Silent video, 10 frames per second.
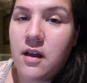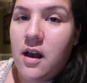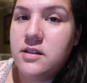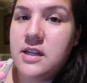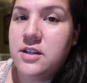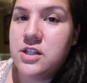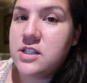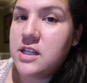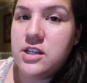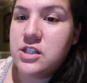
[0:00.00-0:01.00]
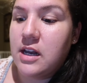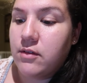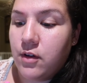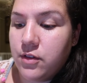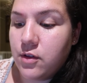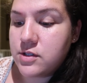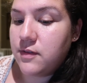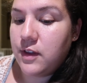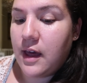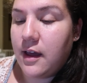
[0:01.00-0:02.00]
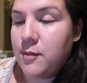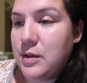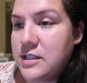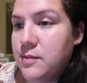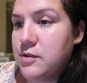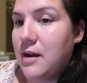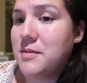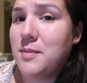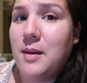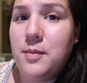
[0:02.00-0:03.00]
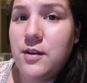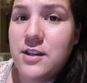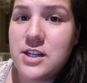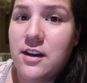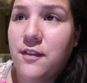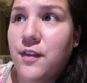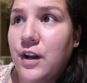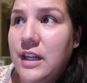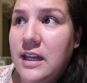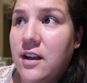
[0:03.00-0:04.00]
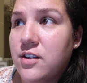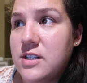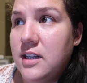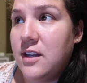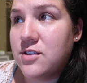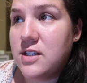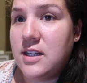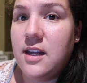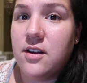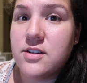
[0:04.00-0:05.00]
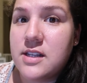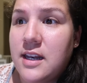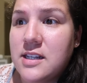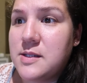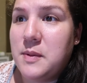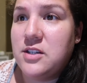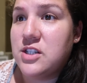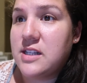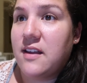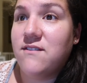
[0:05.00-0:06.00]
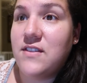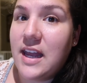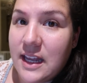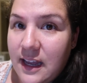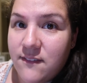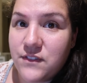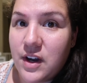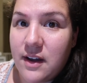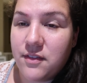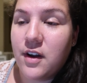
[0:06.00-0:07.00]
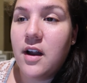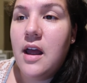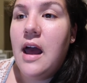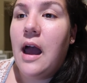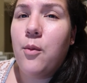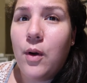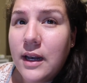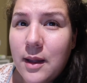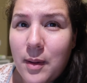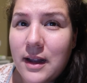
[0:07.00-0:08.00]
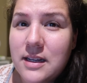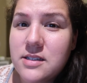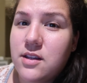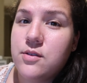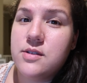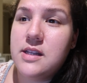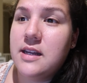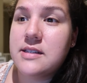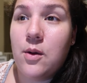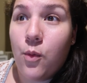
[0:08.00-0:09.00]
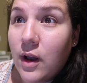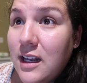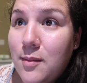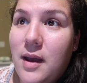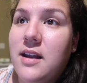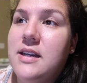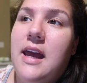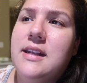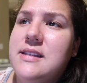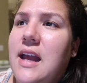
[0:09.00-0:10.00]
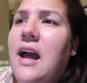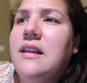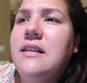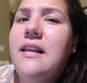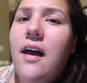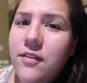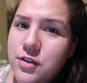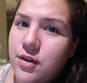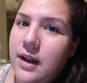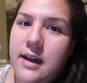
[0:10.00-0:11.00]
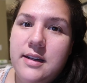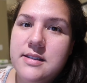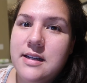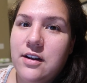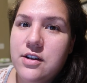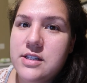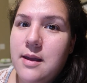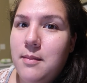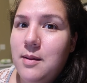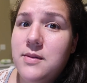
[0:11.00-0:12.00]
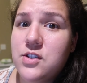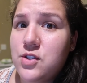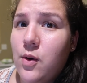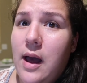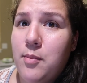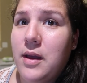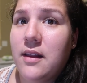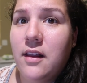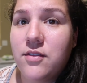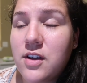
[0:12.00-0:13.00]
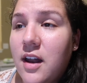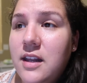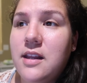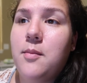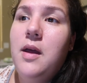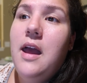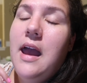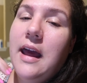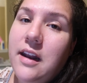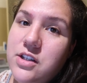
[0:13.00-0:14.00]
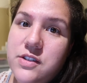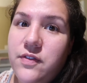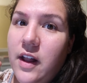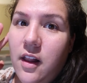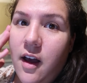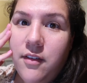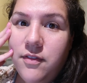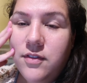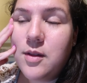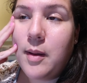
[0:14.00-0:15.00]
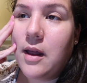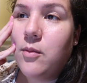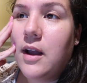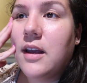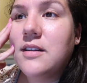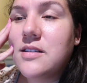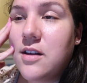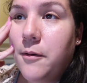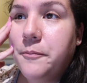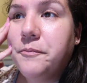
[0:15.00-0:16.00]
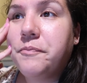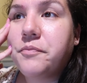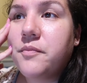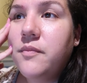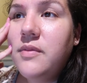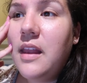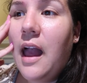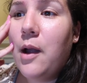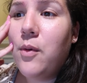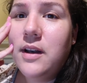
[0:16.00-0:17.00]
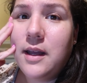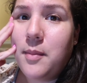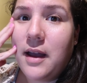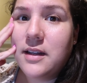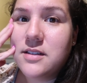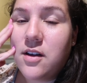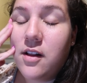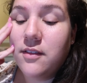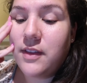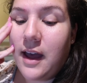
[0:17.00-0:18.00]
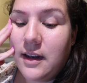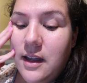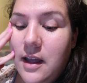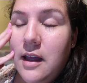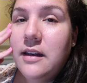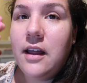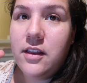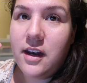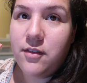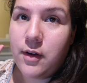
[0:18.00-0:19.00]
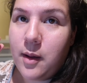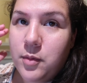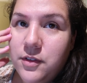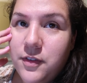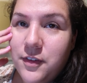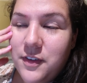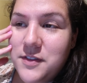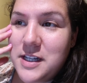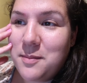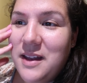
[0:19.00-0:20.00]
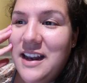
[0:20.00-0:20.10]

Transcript: content just in general. Those of you that have been subscribed to my beauty channel for years and years and years and it's been just like vacant forever. I want to get back into those things. I want to get back into Etsy. I loved creating stickers. It made me so happy. I loved cutting them and I just fell off the bandwagon. So I want to get back into all of that. Now that I've rambled for 15